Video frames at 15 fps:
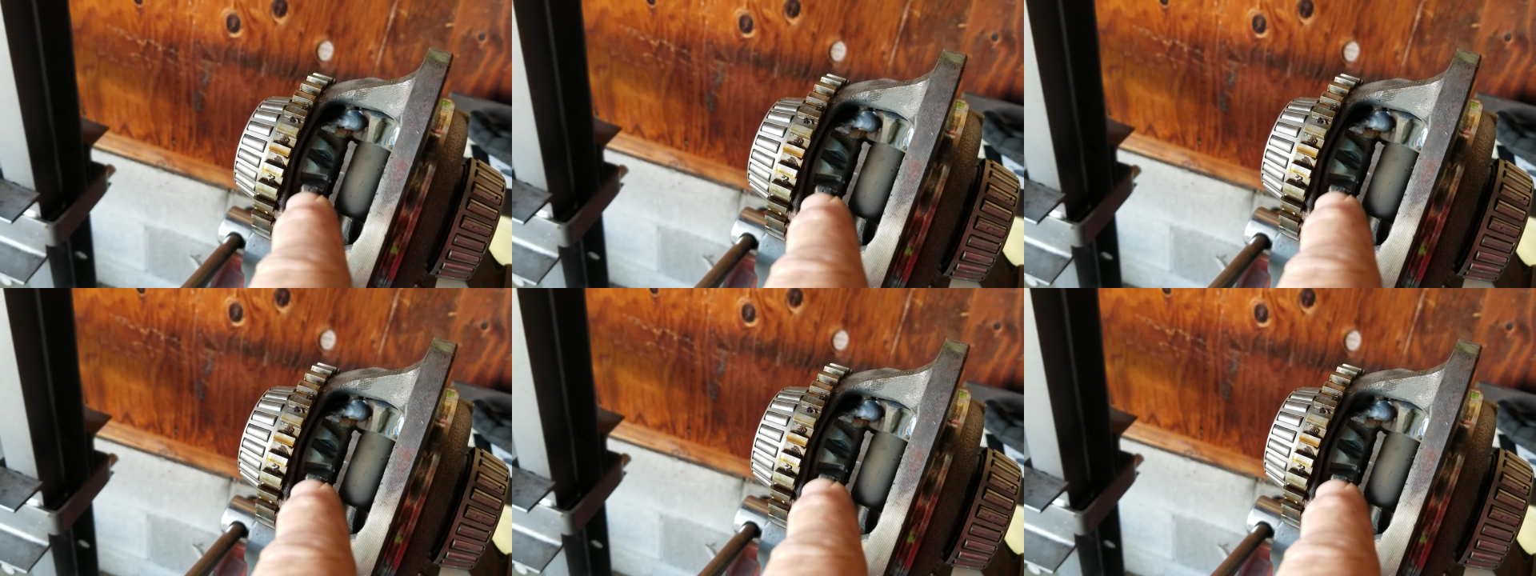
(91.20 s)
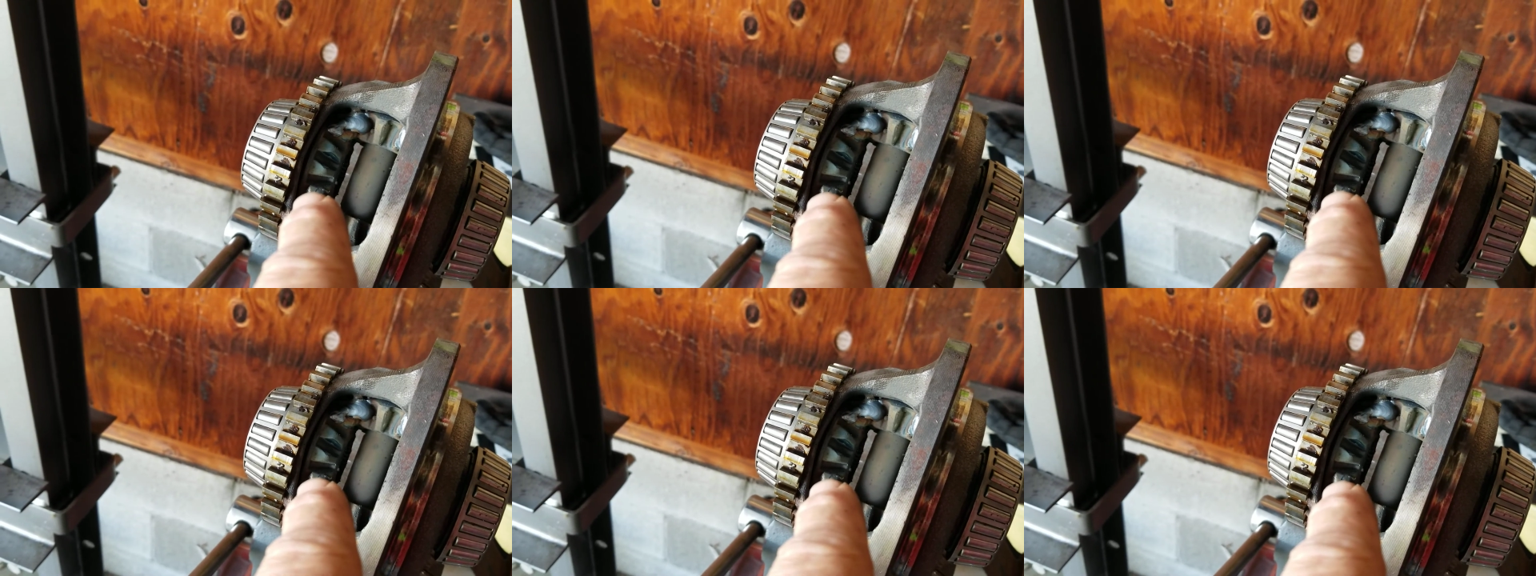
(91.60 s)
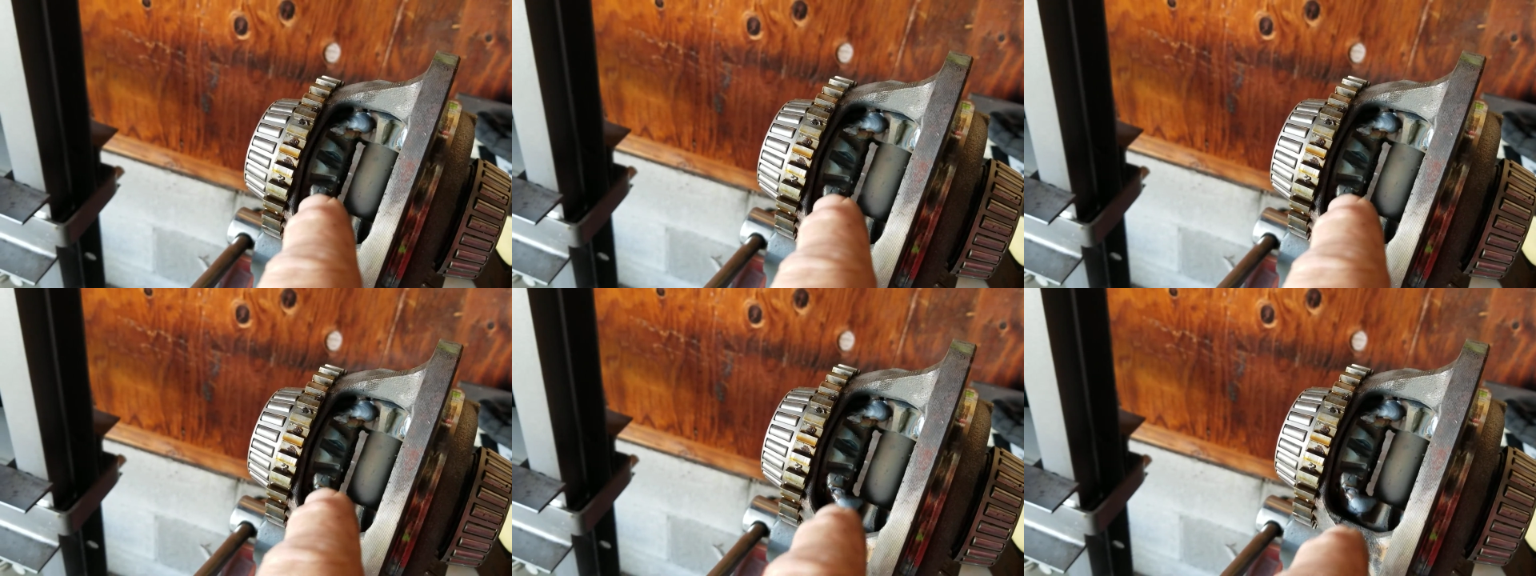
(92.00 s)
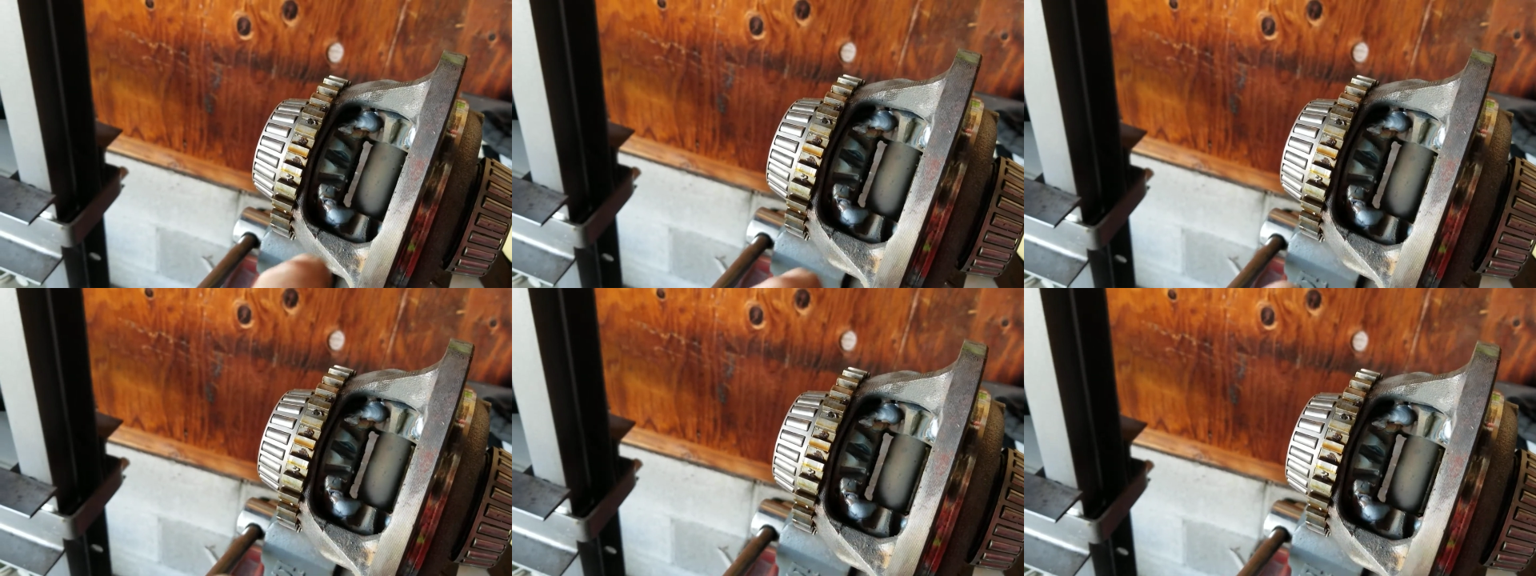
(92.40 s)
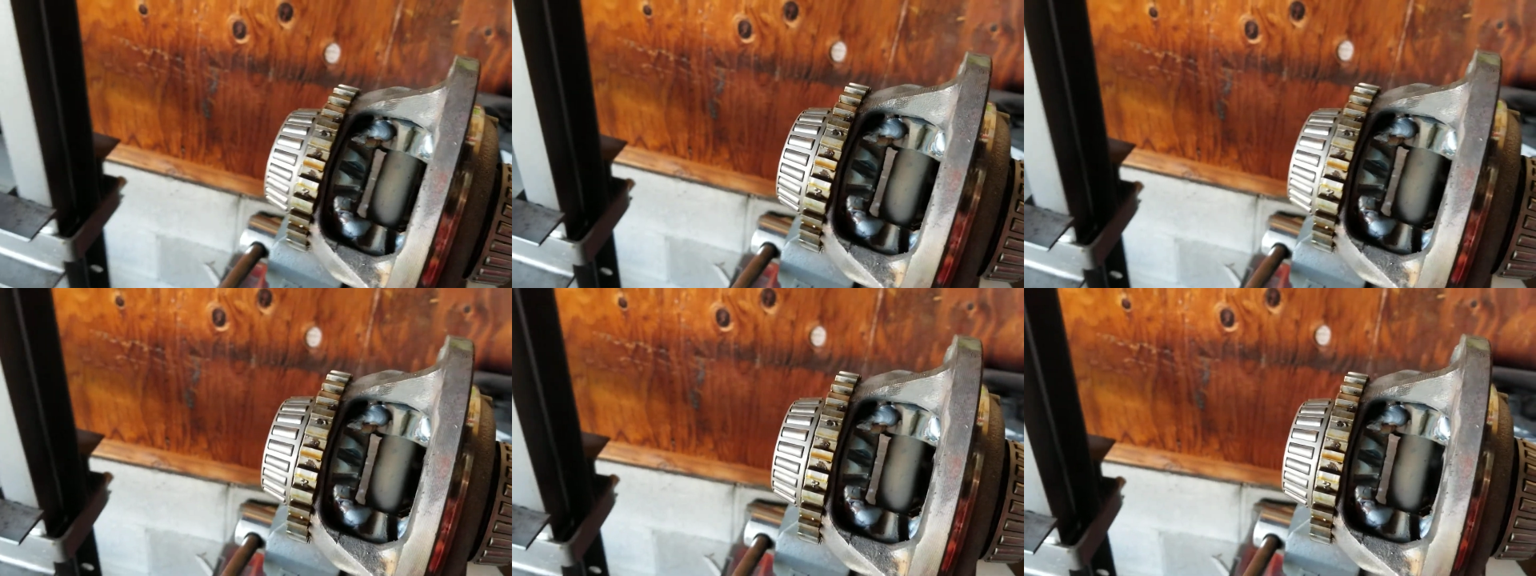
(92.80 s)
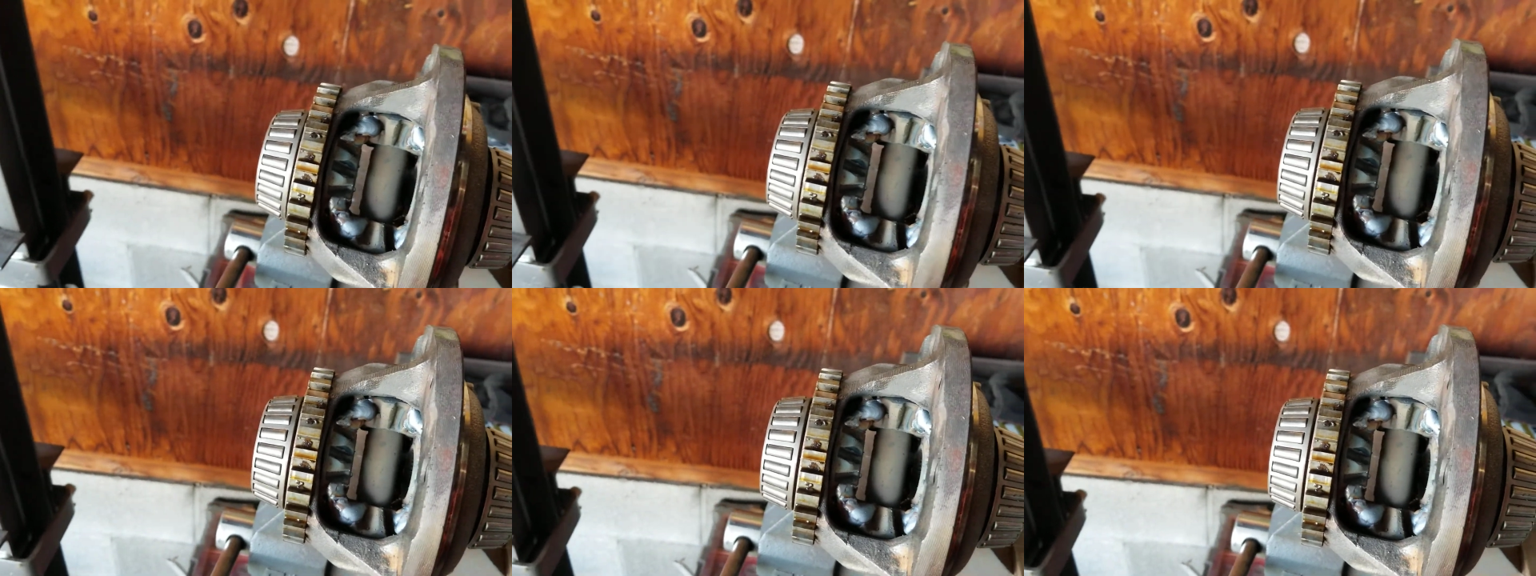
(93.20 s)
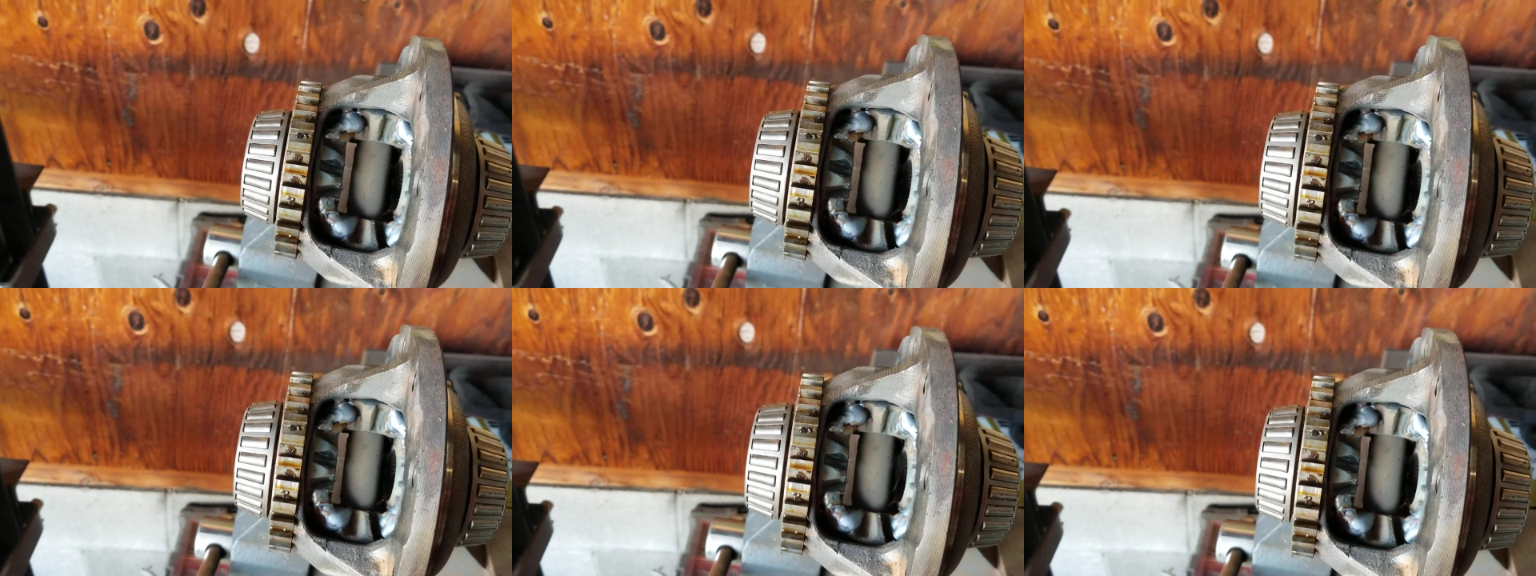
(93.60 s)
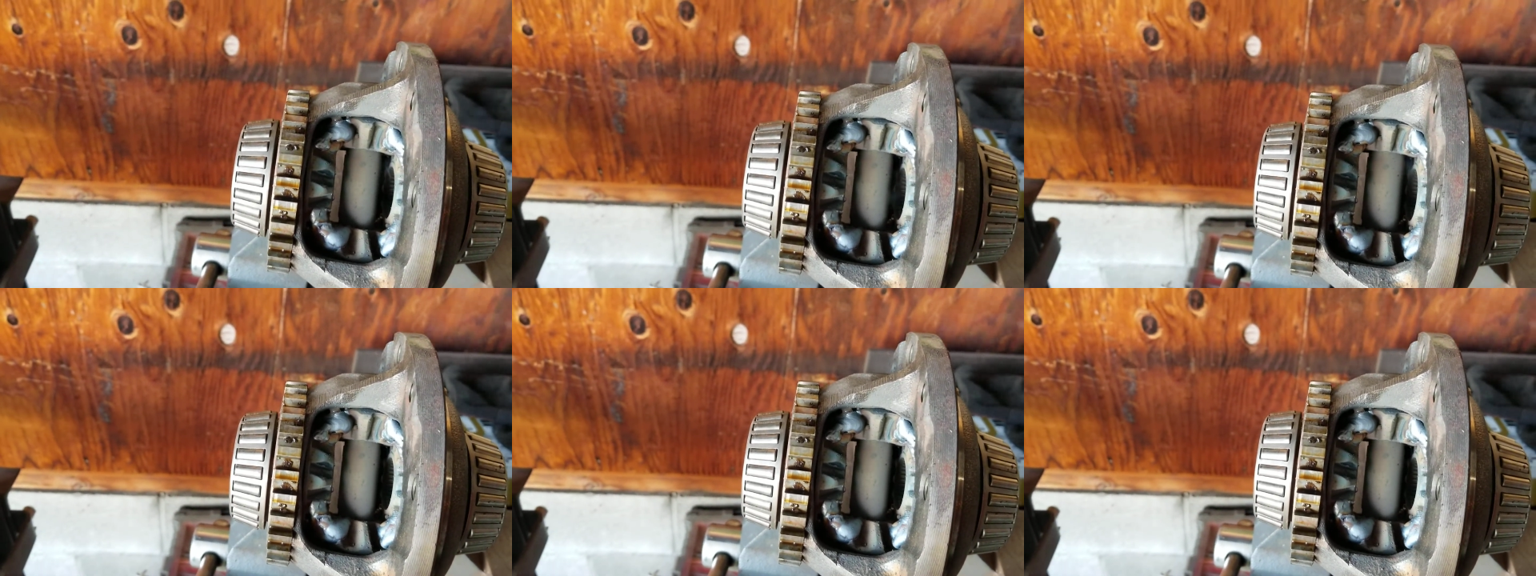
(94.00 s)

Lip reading: Nobody's mouth can be seen.